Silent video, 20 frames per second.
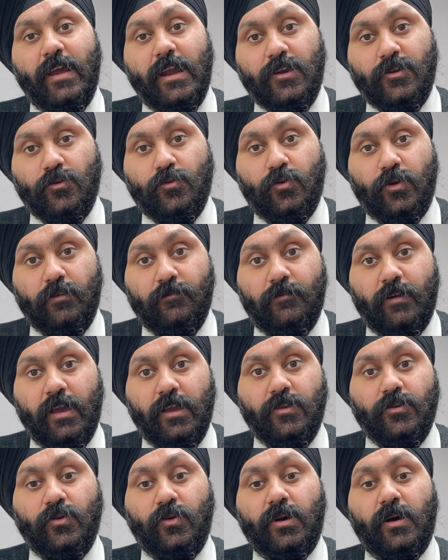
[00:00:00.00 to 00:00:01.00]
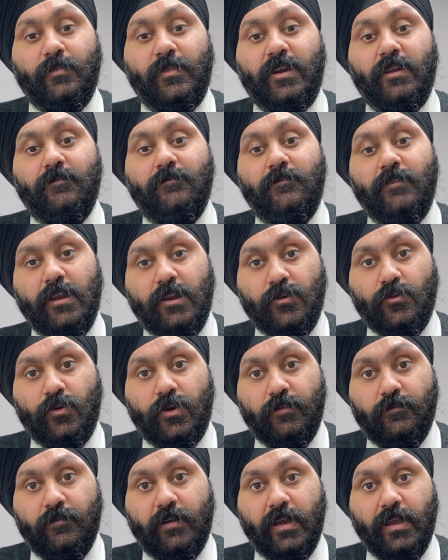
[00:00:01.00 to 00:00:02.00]
to notify. You come under failed to
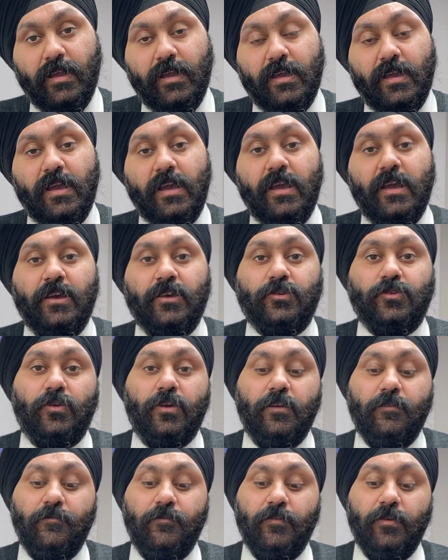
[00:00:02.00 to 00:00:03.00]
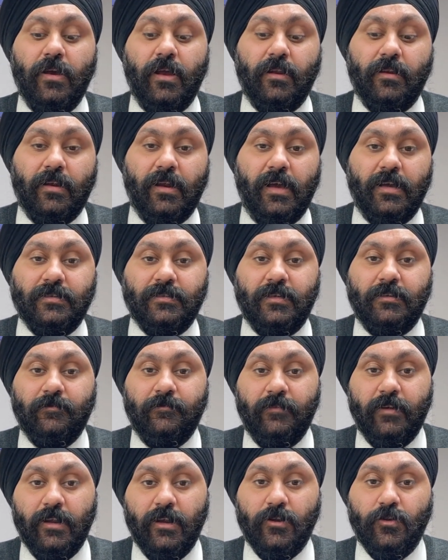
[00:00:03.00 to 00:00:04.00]
notify. So if you are classed at
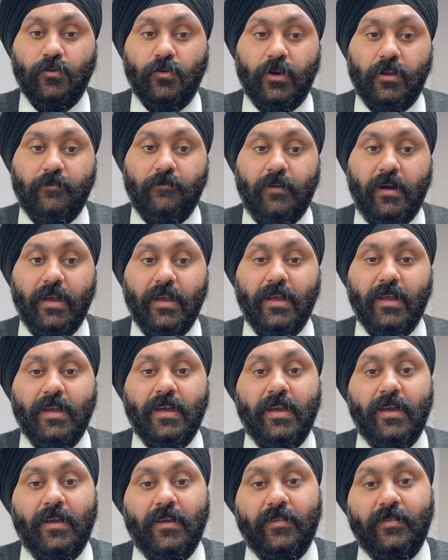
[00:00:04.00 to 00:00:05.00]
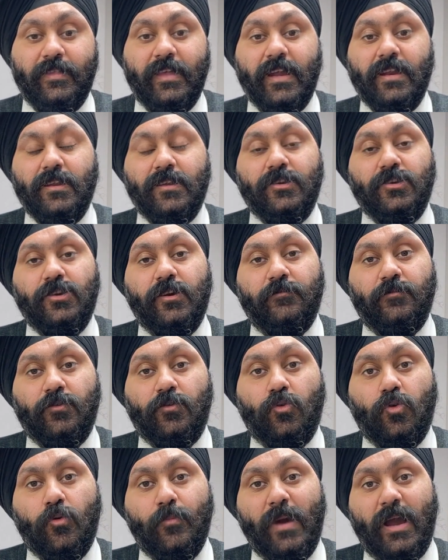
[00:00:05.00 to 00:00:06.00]
failed to notify, then you have to
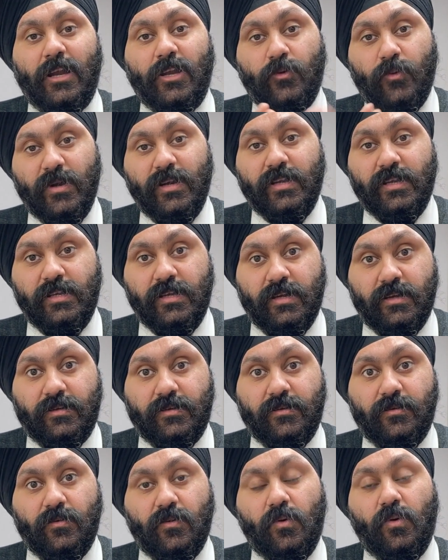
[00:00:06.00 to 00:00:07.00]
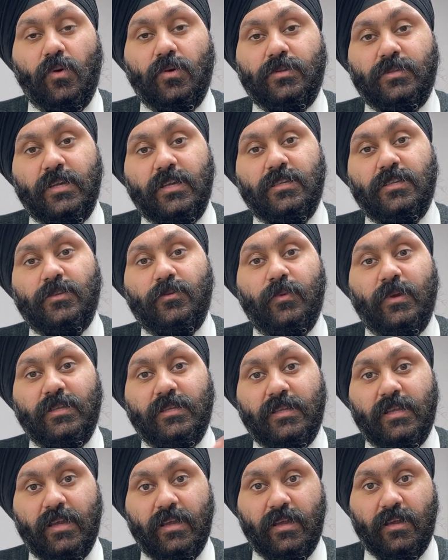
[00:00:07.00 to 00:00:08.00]
go back 20 years or since when
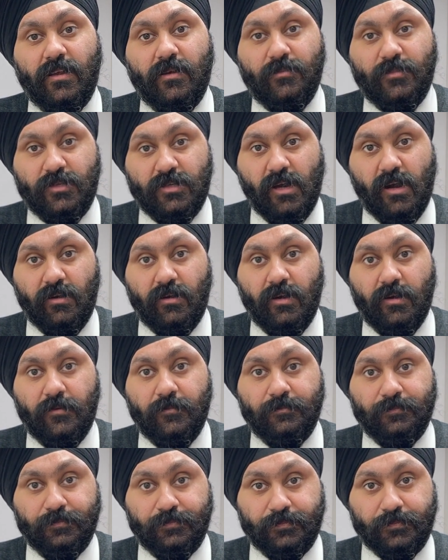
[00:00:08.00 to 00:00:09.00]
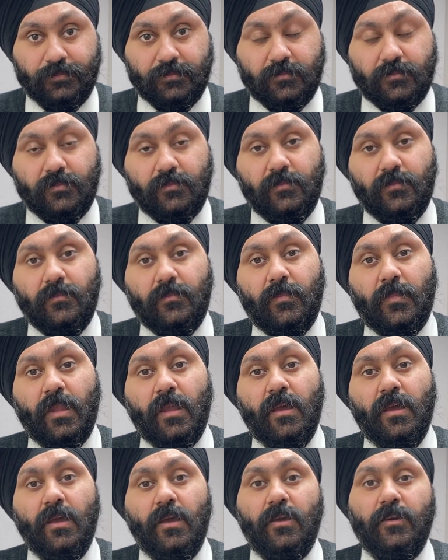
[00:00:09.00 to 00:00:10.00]
the income started.
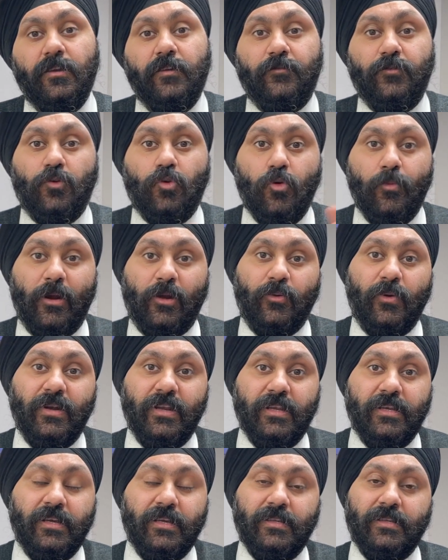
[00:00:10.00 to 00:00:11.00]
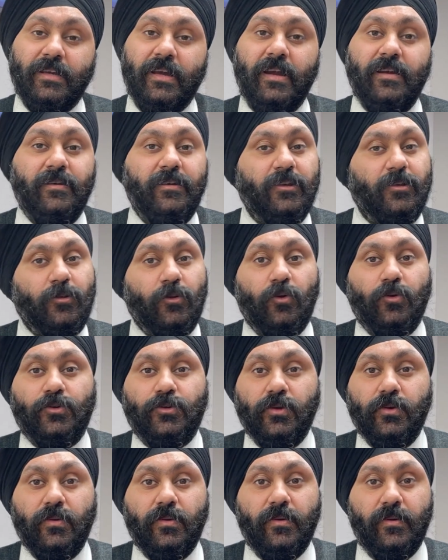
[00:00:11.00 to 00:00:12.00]
You have to go back 20 years and disclose
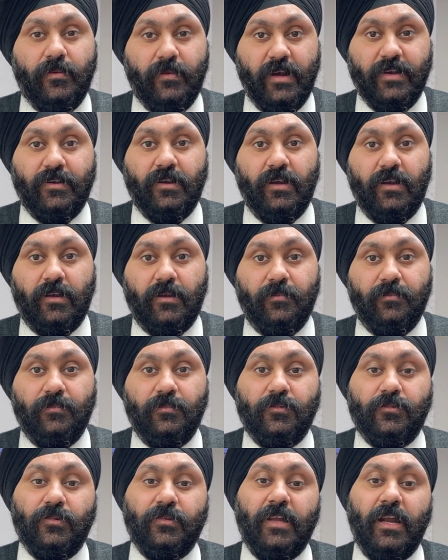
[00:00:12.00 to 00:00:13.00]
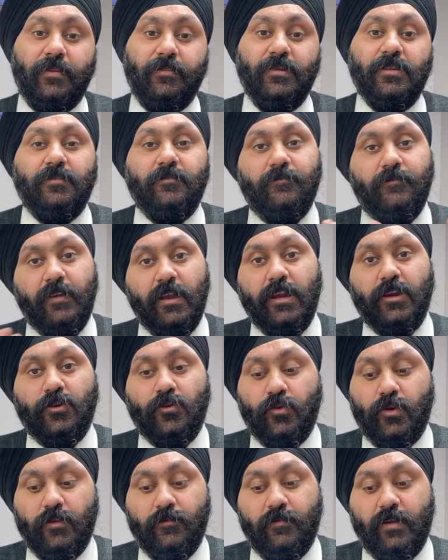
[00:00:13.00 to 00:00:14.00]
your rental income. So that means failure to
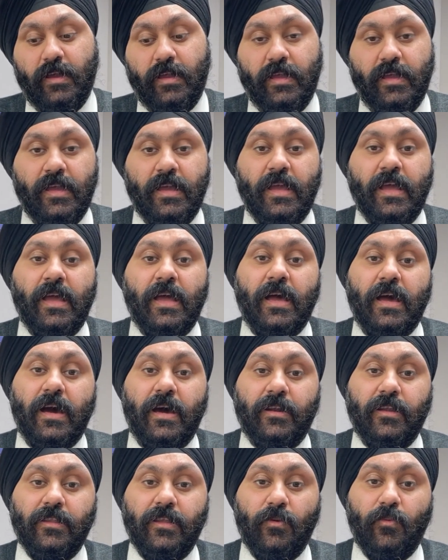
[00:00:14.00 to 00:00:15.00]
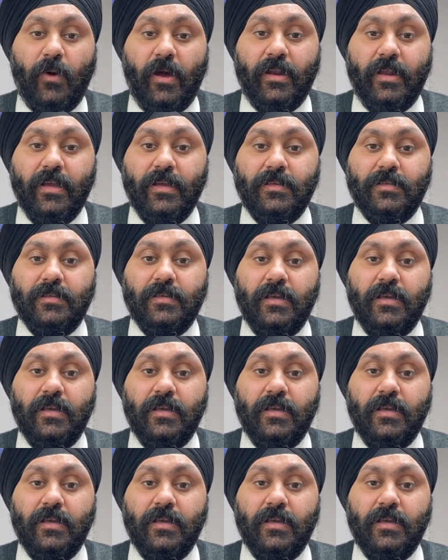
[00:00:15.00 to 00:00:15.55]
notify. Another one is